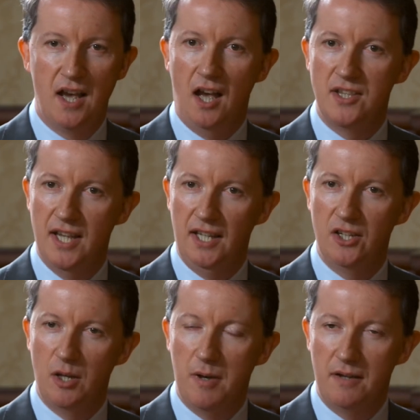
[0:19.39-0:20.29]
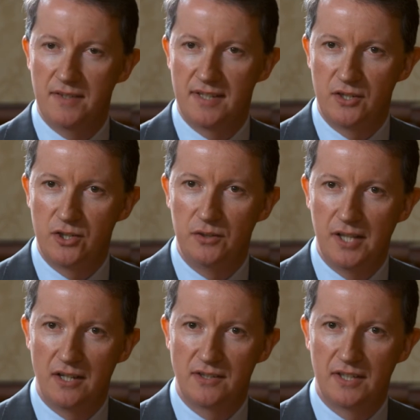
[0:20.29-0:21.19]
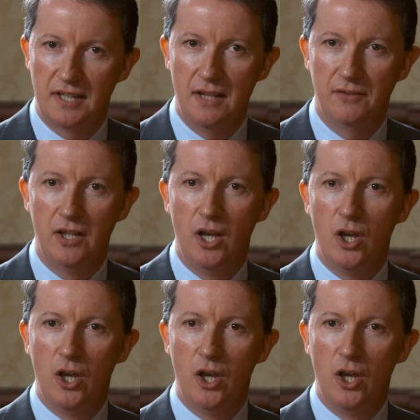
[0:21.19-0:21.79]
On taking up office in 2011,